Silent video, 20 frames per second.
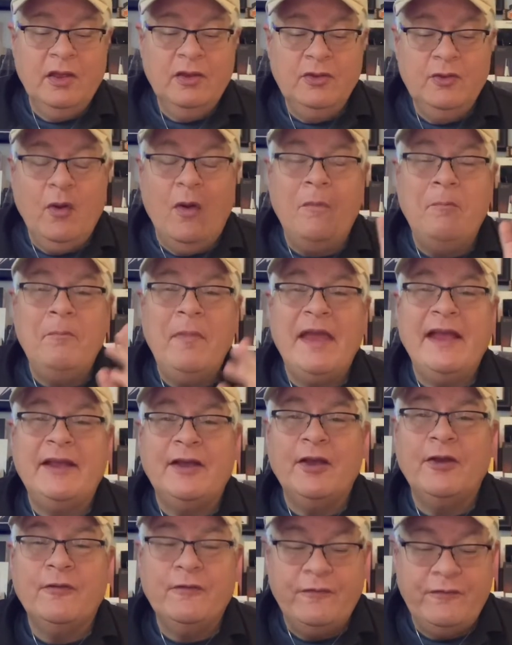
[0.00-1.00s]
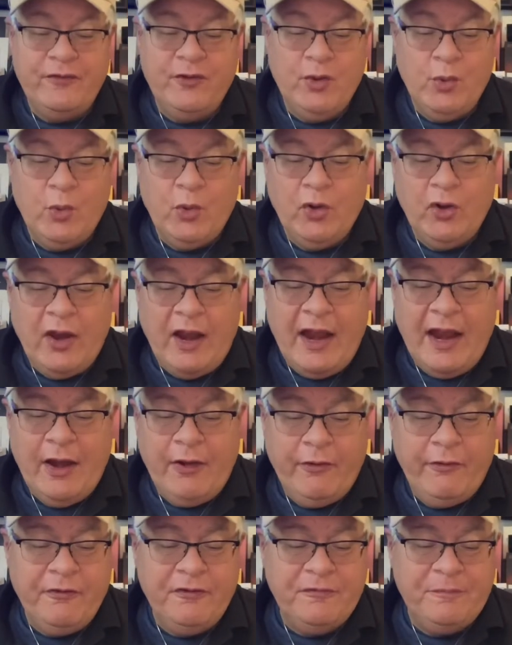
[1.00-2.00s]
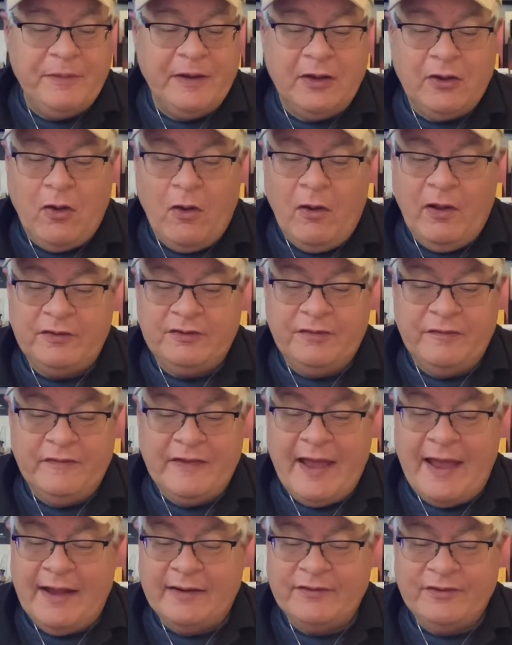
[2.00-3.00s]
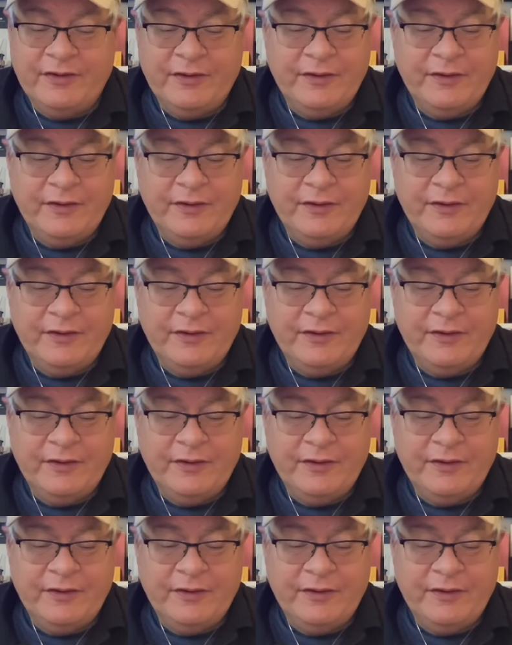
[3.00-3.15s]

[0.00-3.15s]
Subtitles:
You'll make fewer errors because of that.